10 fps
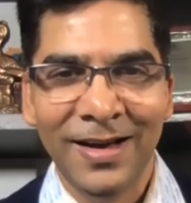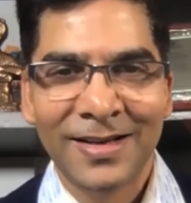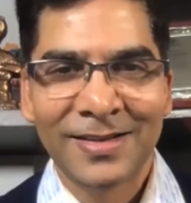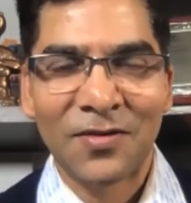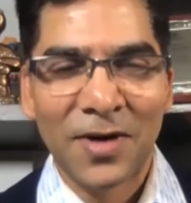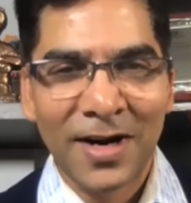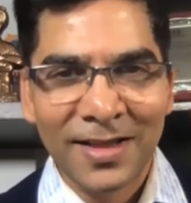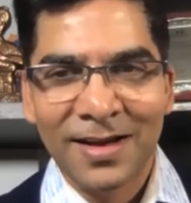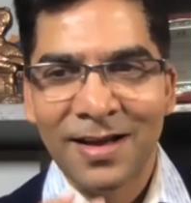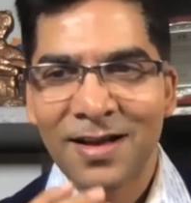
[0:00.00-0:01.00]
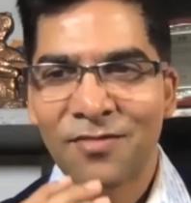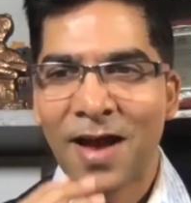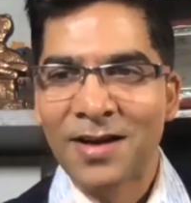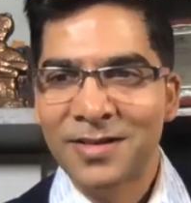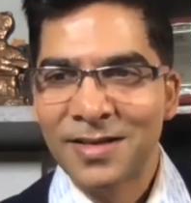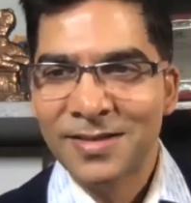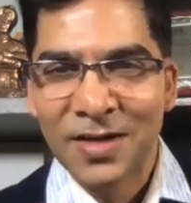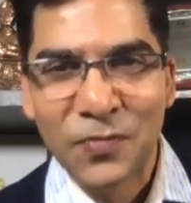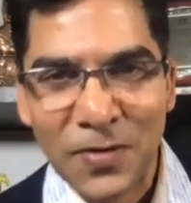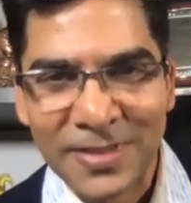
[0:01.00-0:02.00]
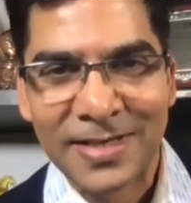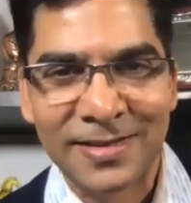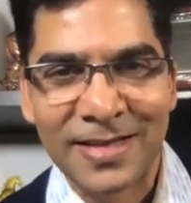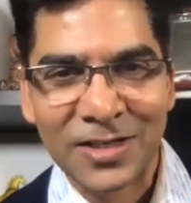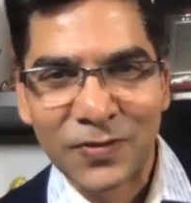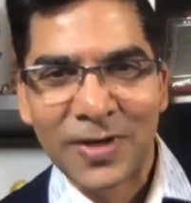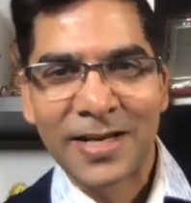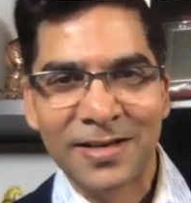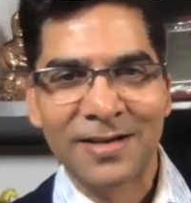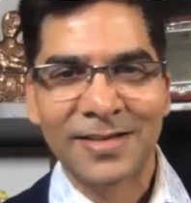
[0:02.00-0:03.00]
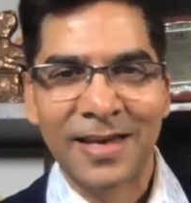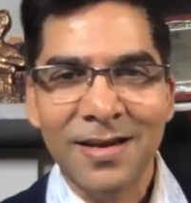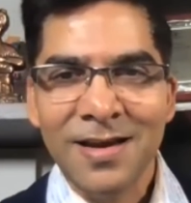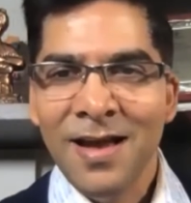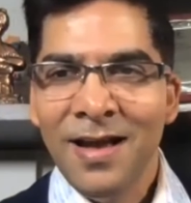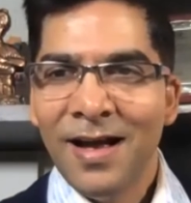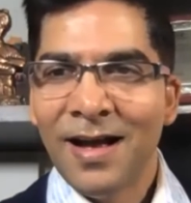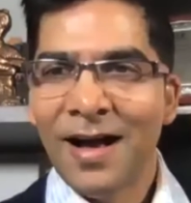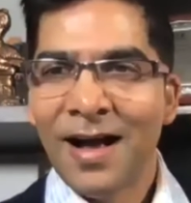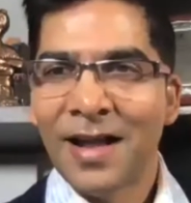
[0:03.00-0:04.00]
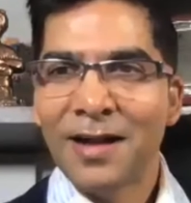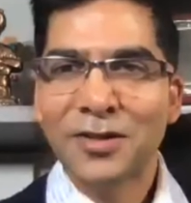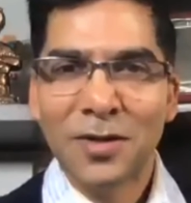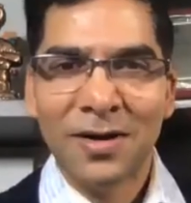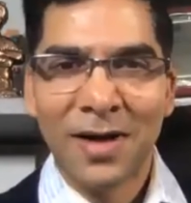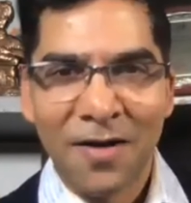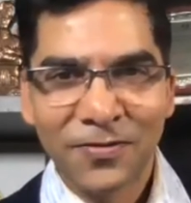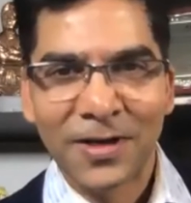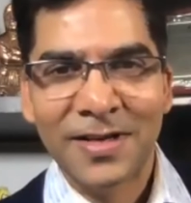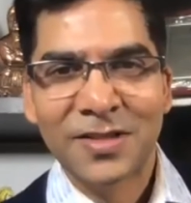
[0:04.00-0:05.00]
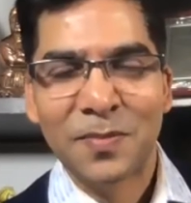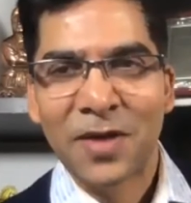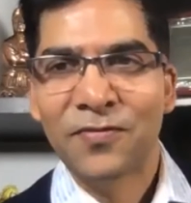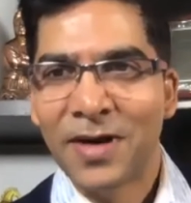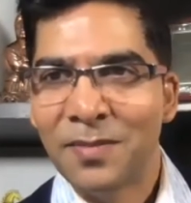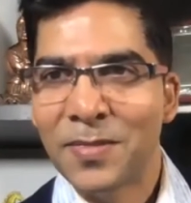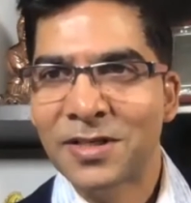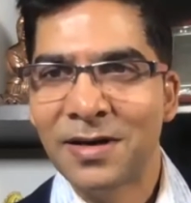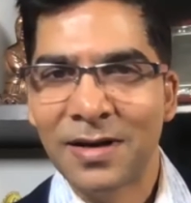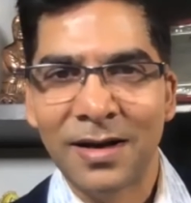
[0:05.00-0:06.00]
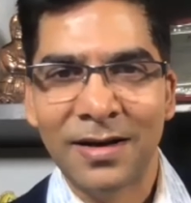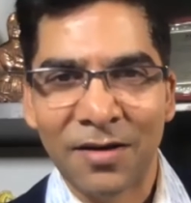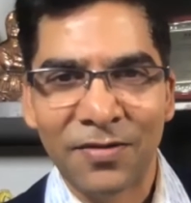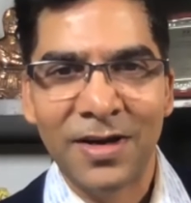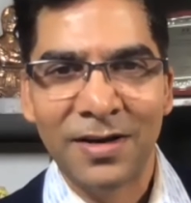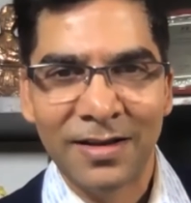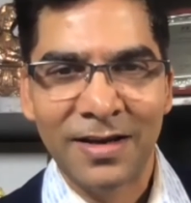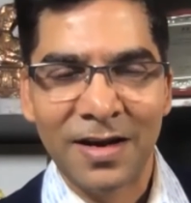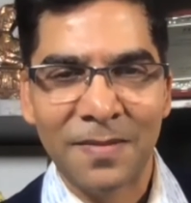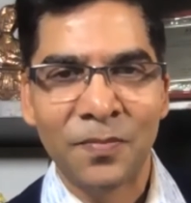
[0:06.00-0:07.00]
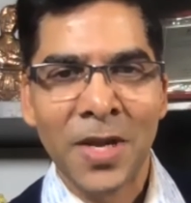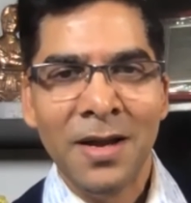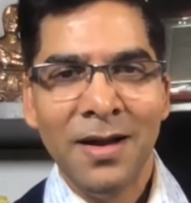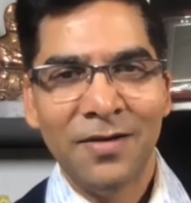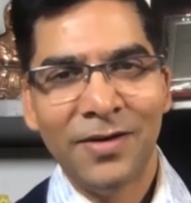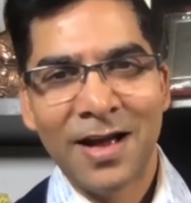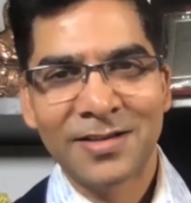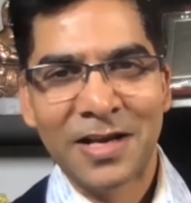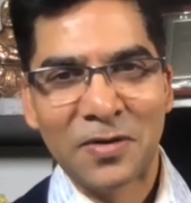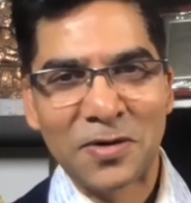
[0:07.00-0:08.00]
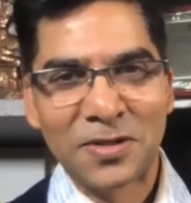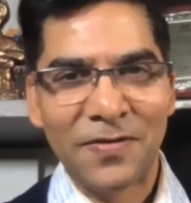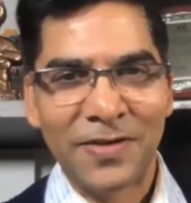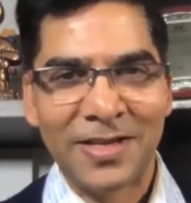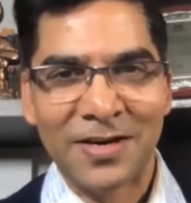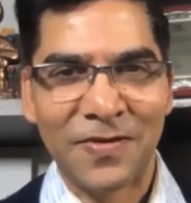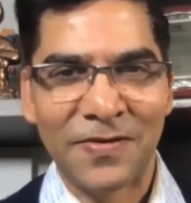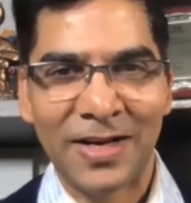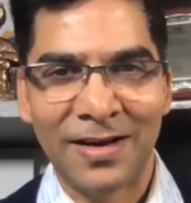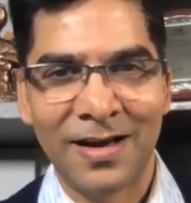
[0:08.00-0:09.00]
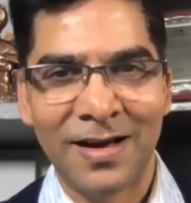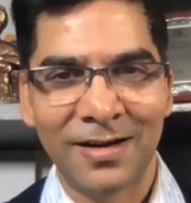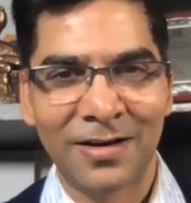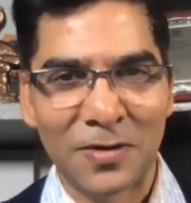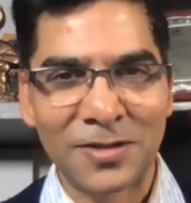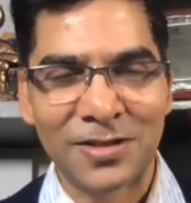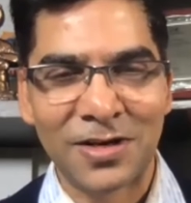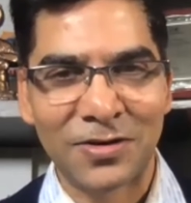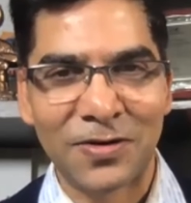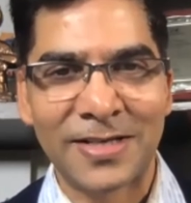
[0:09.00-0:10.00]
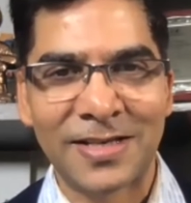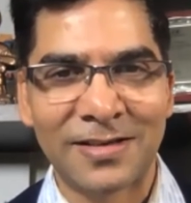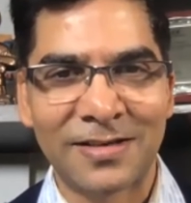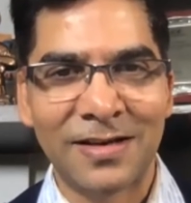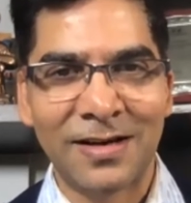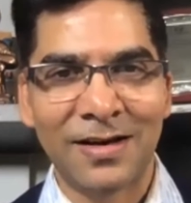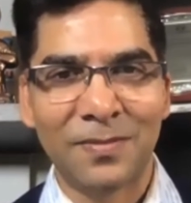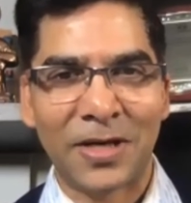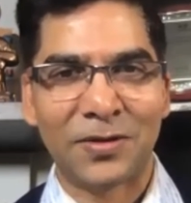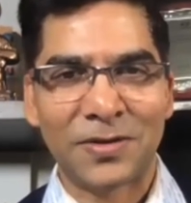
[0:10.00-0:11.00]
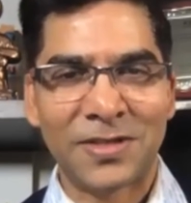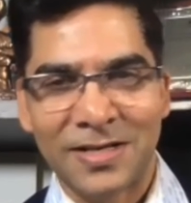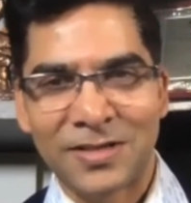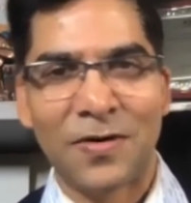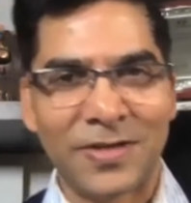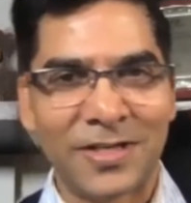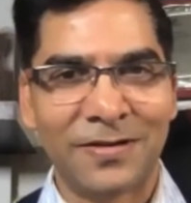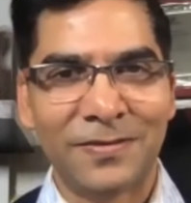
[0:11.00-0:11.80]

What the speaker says: So what are the factors and forces? That's what he's asking. And also after this, my friend Mr. Naveen Nandigam will ask a question. With that, we will close today's session. Paritosh, is out.